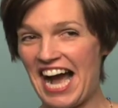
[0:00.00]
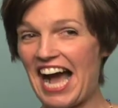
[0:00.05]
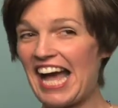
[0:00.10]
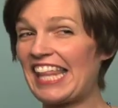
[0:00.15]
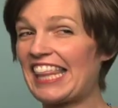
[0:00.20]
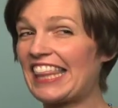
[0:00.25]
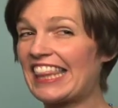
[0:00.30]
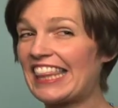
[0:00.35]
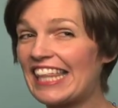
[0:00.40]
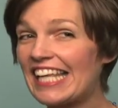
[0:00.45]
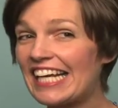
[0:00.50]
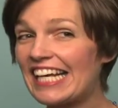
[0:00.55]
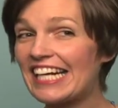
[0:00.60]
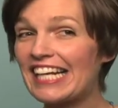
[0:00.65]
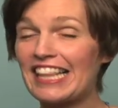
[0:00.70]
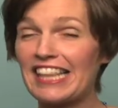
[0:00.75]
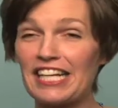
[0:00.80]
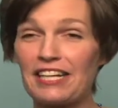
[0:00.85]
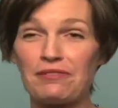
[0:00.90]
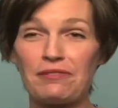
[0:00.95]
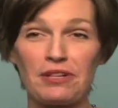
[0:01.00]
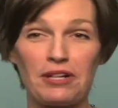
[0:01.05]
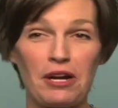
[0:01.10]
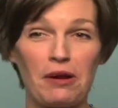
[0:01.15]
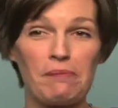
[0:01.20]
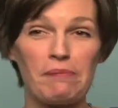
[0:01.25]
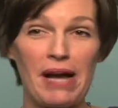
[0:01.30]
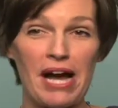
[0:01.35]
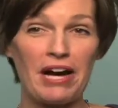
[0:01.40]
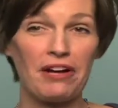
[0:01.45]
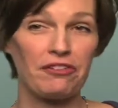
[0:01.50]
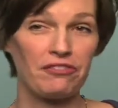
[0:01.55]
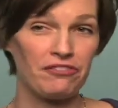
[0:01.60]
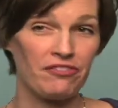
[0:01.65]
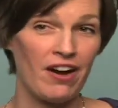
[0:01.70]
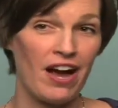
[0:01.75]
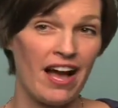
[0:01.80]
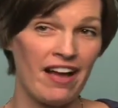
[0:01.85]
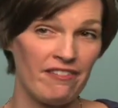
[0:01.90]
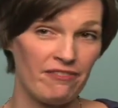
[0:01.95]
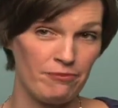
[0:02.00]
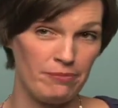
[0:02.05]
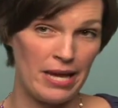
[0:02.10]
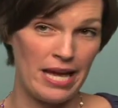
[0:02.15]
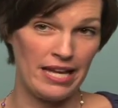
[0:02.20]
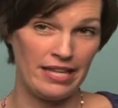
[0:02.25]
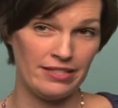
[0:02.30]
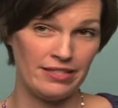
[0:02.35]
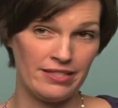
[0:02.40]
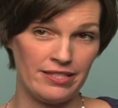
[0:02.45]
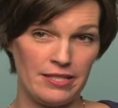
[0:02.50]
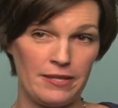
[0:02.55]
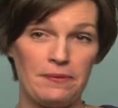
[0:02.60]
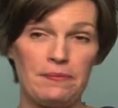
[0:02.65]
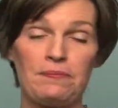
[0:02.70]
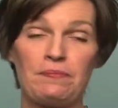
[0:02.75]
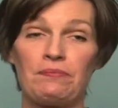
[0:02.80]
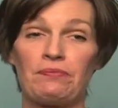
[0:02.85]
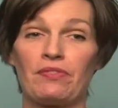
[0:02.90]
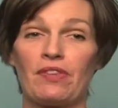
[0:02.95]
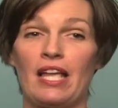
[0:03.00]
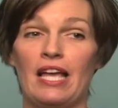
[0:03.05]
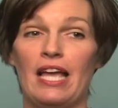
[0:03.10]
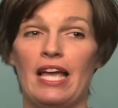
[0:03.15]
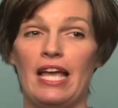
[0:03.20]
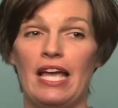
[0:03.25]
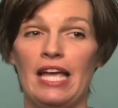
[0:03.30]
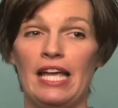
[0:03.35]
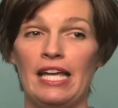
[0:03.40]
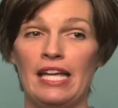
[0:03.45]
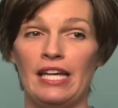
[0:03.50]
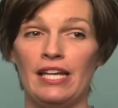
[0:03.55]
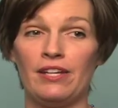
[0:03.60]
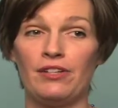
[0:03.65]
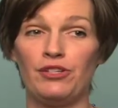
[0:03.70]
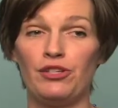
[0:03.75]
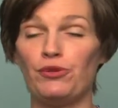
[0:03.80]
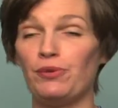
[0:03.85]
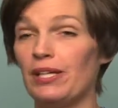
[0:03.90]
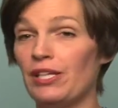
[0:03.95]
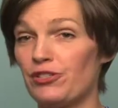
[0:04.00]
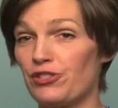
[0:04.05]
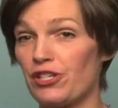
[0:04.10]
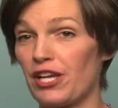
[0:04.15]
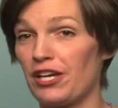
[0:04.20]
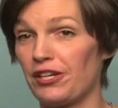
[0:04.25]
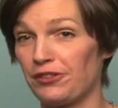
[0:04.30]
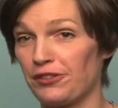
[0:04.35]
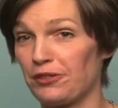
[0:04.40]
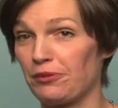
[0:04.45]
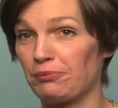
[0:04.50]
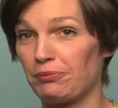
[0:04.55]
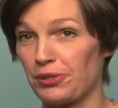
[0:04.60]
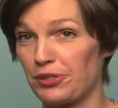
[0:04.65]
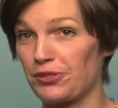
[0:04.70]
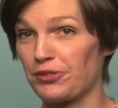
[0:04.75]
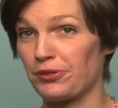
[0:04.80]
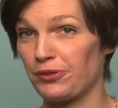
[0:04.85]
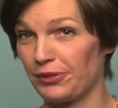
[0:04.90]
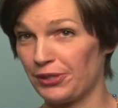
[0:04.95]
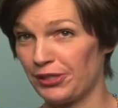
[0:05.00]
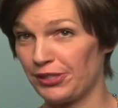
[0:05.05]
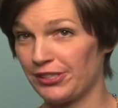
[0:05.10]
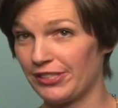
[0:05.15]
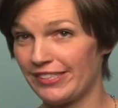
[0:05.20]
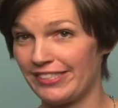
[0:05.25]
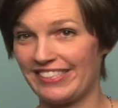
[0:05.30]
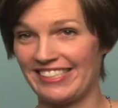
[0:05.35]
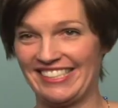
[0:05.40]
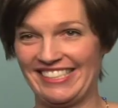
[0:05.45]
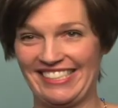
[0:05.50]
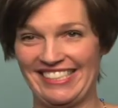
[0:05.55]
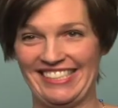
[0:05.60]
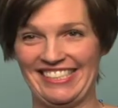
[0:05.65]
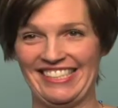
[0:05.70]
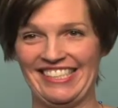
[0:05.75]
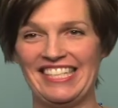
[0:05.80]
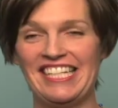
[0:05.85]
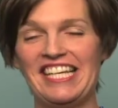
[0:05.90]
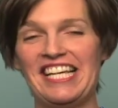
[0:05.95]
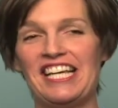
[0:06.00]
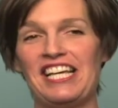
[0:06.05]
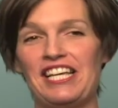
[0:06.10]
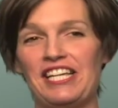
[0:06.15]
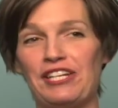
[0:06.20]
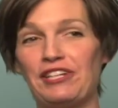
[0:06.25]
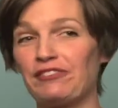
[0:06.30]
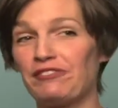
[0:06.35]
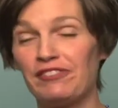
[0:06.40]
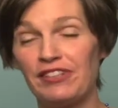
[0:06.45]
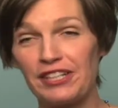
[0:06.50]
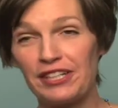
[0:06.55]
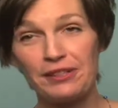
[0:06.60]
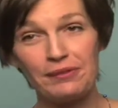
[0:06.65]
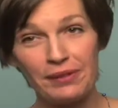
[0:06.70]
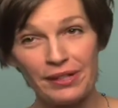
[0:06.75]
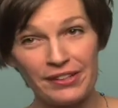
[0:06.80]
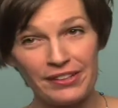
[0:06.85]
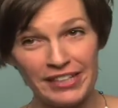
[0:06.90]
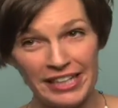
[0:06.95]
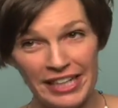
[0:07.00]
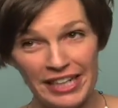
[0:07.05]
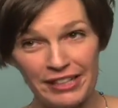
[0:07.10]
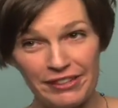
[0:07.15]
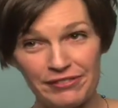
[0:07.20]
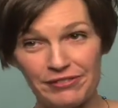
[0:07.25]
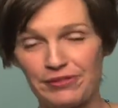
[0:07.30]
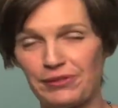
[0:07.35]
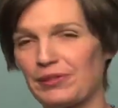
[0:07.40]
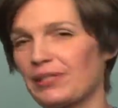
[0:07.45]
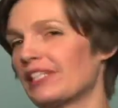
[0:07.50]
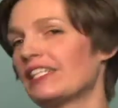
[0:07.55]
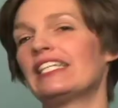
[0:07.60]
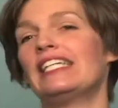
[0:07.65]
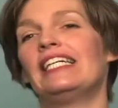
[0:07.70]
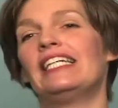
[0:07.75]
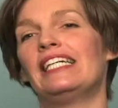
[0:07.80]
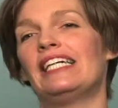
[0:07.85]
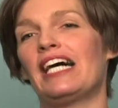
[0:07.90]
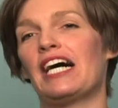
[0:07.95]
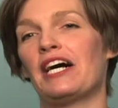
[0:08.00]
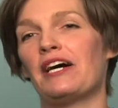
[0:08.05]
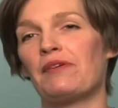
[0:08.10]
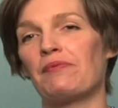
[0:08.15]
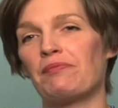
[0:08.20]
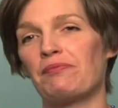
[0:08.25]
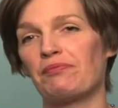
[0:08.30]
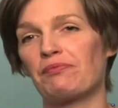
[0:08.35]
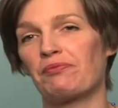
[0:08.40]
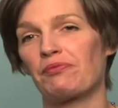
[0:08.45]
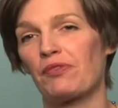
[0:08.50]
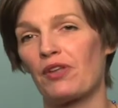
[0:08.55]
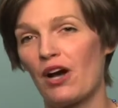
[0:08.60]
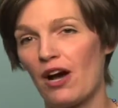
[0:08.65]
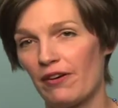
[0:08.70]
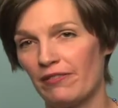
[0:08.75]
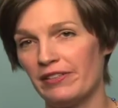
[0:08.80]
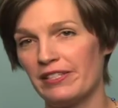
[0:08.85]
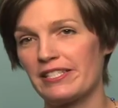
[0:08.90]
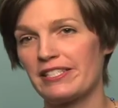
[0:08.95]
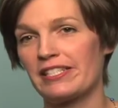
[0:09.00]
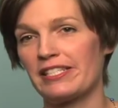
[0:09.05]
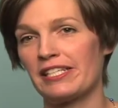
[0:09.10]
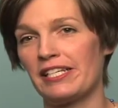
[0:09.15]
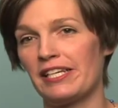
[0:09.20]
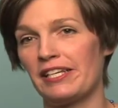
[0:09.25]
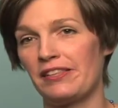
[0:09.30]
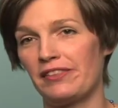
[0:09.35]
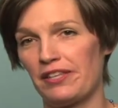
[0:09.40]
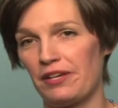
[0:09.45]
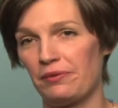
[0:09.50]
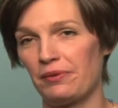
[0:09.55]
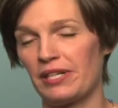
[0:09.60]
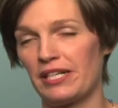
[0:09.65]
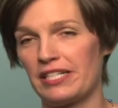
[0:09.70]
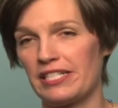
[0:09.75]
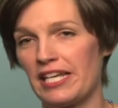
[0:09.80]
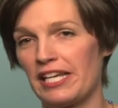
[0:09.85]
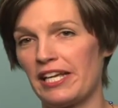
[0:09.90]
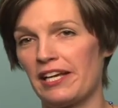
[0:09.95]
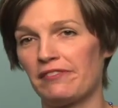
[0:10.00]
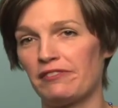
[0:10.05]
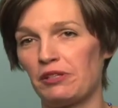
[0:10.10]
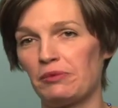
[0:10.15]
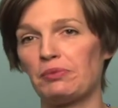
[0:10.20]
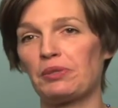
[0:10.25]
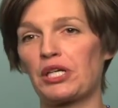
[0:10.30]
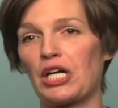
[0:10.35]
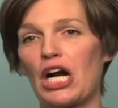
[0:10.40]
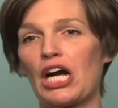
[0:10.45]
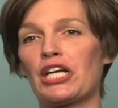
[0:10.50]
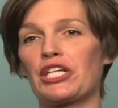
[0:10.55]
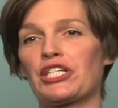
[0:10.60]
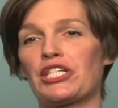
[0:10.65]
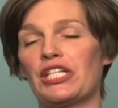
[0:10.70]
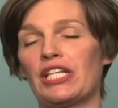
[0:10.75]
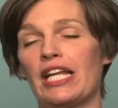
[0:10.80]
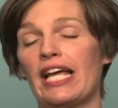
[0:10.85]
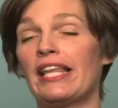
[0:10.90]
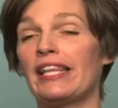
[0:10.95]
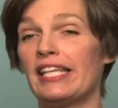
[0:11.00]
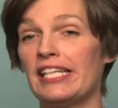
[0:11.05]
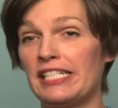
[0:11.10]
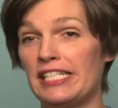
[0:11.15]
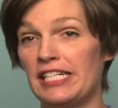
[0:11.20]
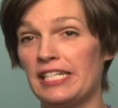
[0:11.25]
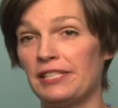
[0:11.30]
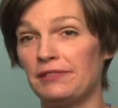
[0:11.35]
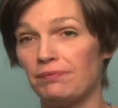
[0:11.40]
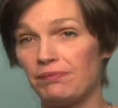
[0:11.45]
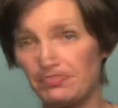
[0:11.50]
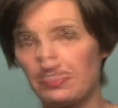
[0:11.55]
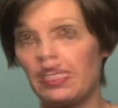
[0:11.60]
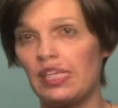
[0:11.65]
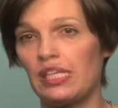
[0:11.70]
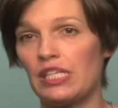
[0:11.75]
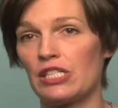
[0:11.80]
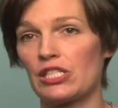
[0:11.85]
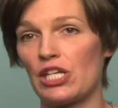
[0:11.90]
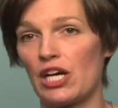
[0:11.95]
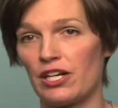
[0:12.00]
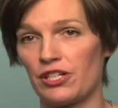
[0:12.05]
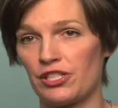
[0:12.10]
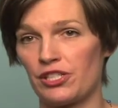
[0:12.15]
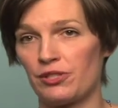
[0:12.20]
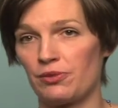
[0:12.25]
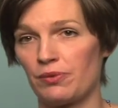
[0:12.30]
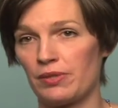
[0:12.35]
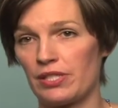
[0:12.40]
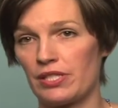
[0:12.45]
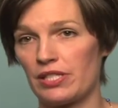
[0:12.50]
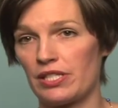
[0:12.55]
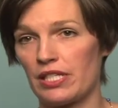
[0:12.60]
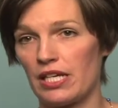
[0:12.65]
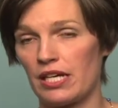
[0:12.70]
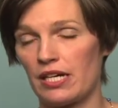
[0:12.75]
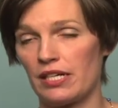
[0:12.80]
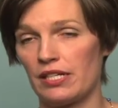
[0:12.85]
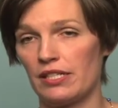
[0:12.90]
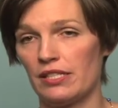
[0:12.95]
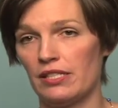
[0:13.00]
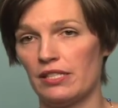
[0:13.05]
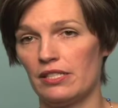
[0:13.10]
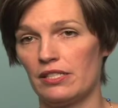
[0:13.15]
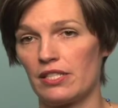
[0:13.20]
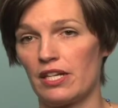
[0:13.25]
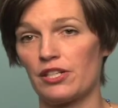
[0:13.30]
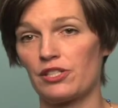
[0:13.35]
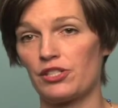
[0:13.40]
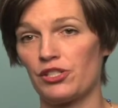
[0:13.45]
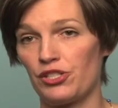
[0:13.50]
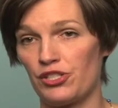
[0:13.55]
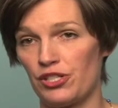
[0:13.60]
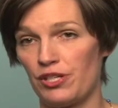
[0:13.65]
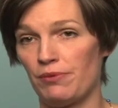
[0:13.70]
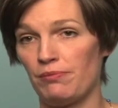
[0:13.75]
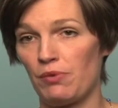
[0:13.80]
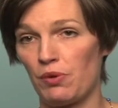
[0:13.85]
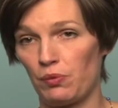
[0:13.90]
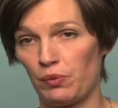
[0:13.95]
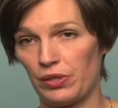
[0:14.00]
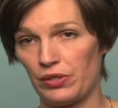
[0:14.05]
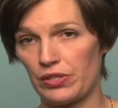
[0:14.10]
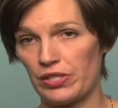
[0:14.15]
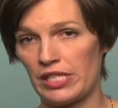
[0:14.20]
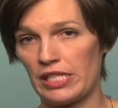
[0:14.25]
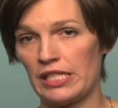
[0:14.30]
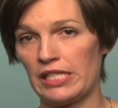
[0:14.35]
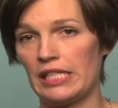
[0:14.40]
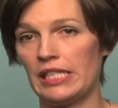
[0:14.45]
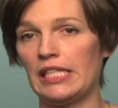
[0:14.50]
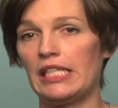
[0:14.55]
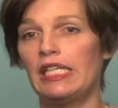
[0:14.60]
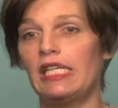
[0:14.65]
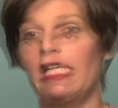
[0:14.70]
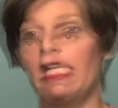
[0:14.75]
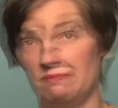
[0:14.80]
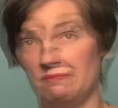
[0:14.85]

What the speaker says: I think there were about 5 beds, and you each get your own personal nurse. You're very well cared for. Obviously, they want to take every precaution, and they did. My doctor was Dr. Jim Wilson.